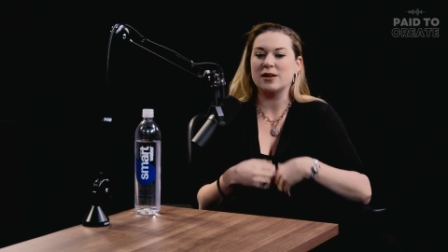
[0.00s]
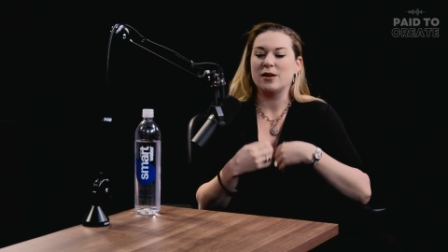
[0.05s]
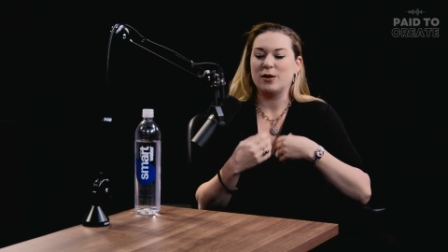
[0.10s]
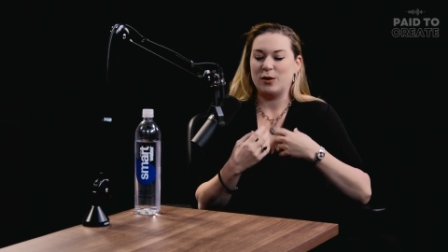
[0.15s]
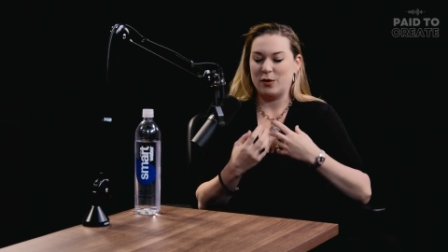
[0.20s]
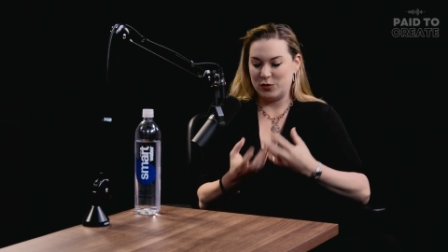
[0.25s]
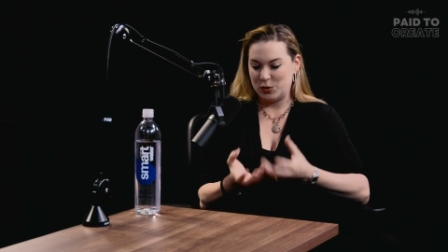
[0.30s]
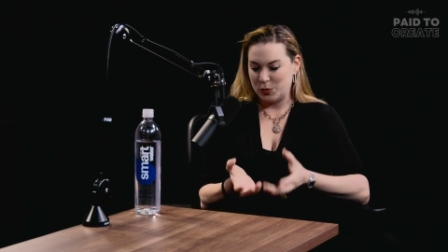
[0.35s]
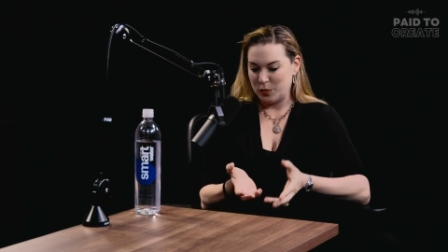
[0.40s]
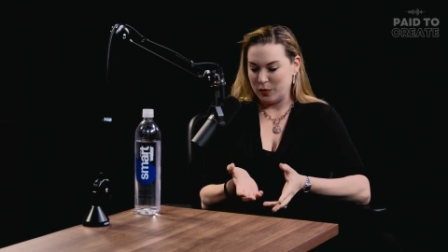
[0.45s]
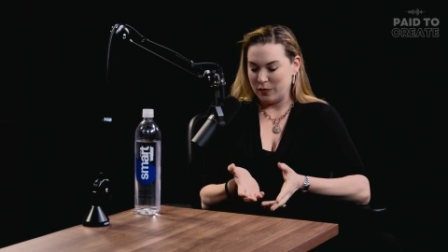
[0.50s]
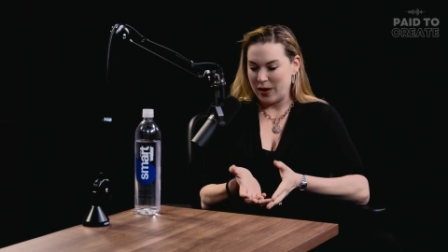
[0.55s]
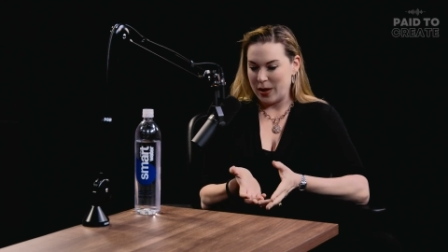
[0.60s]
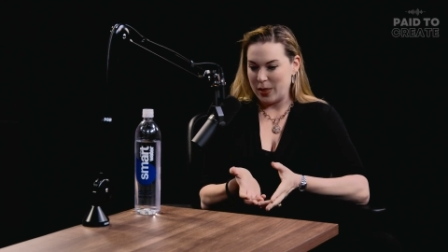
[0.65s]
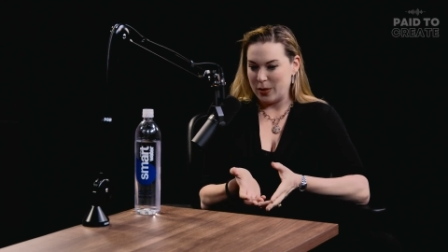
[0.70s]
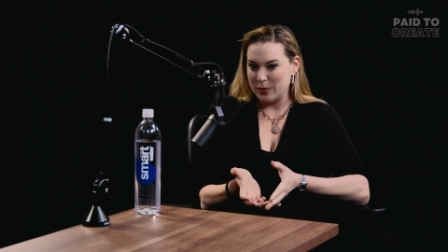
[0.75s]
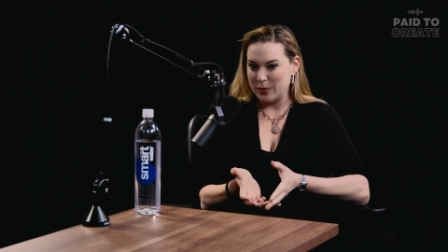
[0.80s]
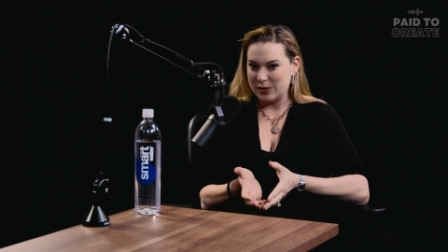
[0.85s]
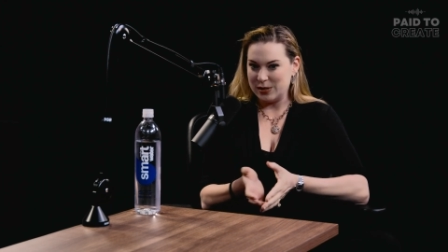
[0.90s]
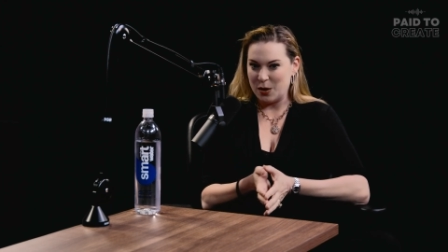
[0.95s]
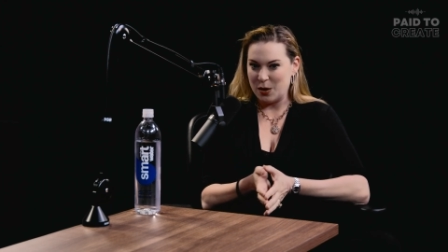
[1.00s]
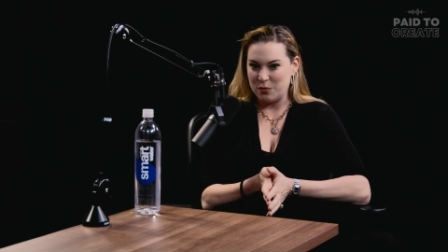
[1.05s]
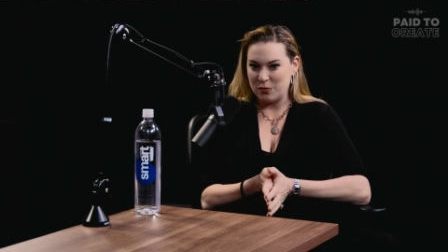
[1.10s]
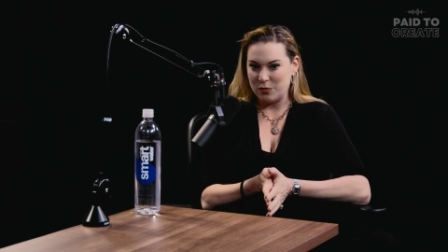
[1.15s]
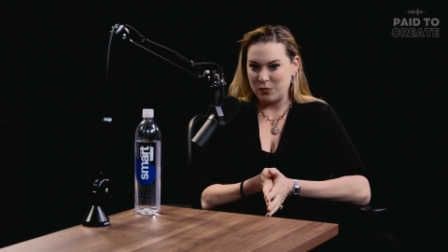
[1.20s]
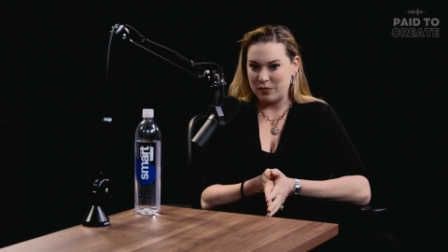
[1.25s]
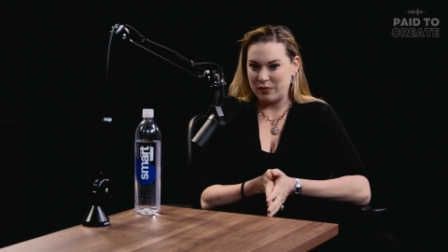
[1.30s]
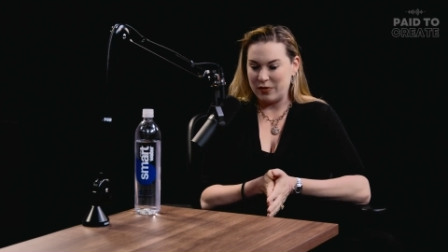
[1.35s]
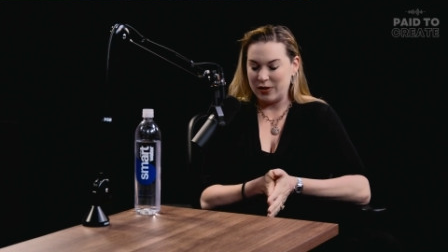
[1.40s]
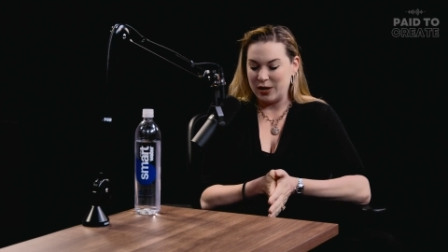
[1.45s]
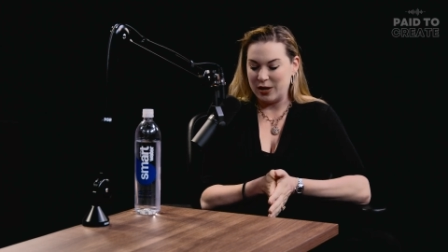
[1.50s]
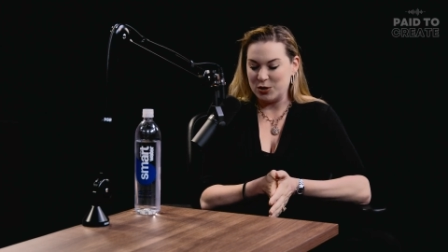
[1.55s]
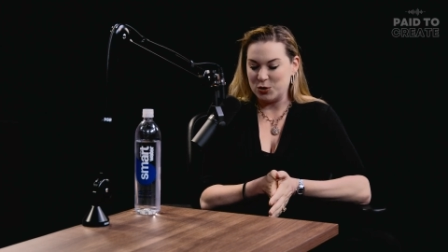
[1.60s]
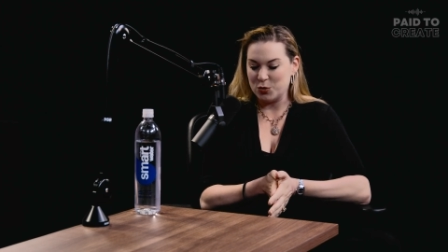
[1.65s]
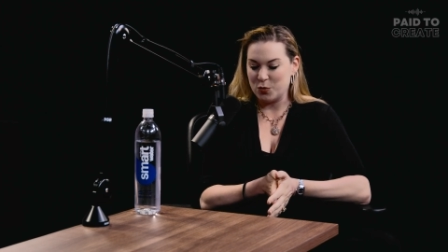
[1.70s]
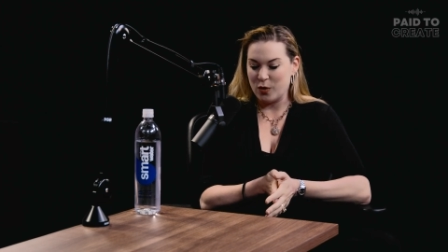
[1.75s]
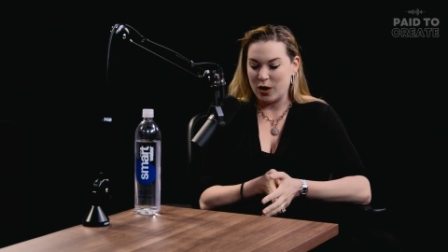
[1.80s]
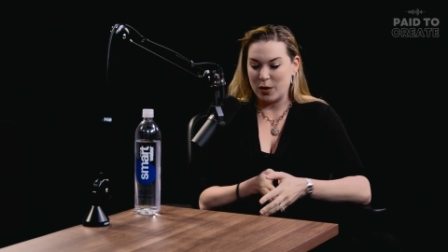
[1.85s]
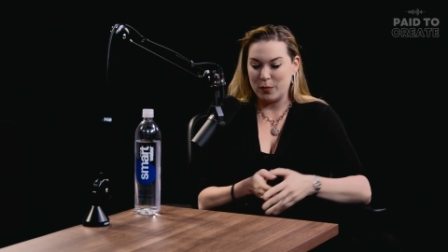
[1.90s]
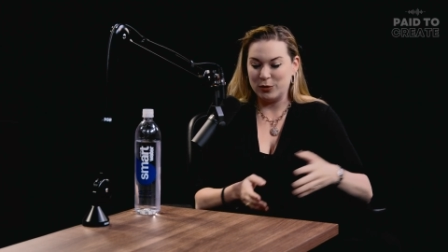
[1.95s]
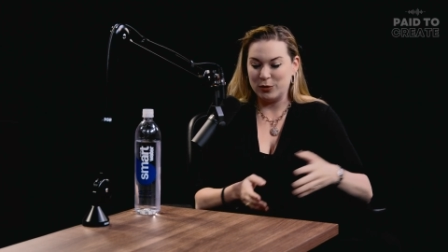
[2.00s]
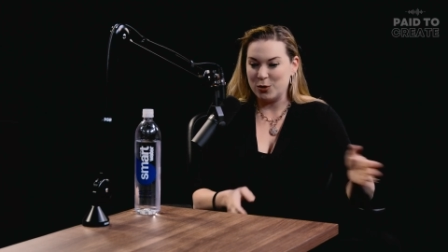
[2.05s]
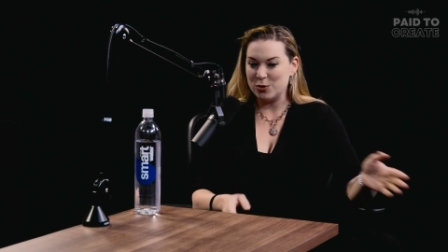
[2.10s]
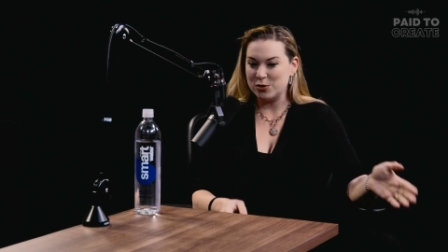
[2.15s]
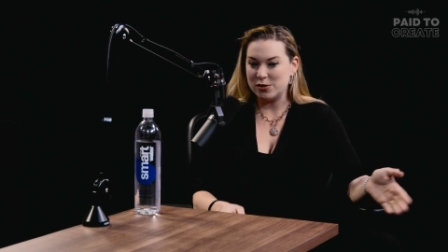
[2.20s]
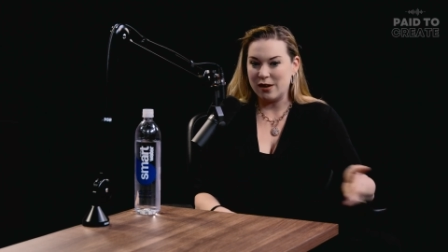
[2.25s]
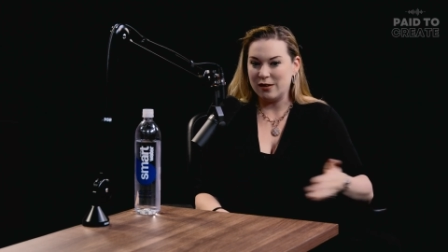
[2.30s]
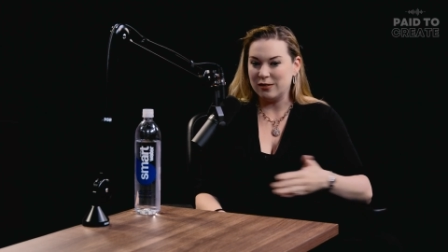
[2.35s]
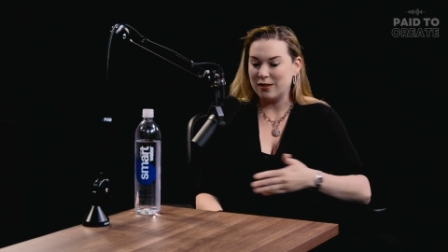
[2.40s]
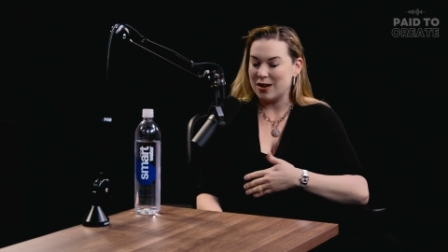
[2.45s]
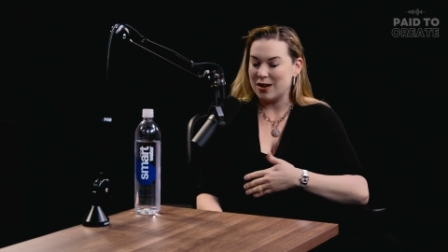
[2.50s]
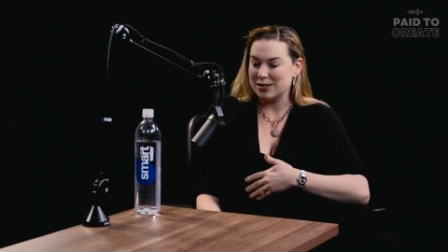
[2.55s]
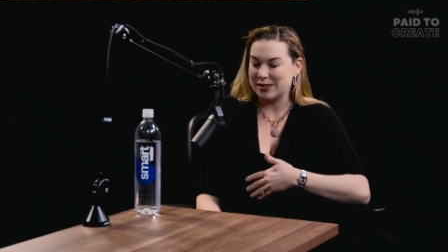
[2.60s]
You have to provide them a cell phone if they need to work. But those all laws